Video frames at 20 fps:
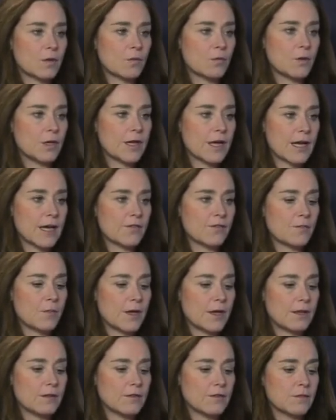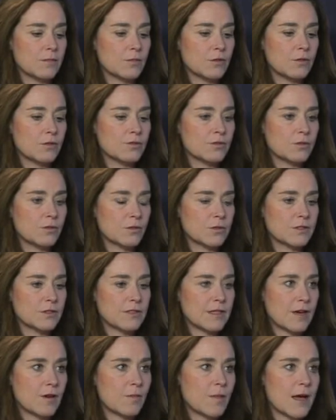we have made the move towards a
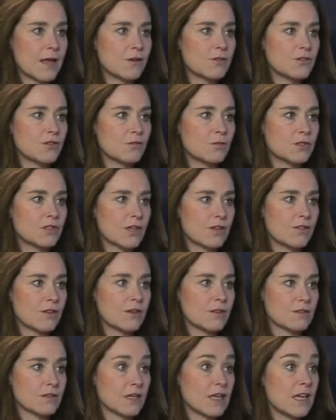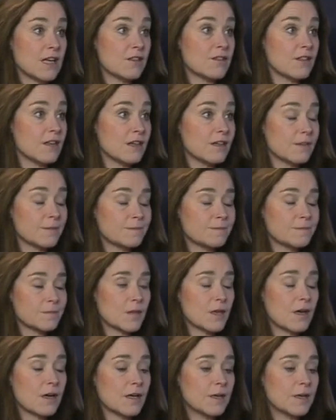town manager, which I think is a key thing.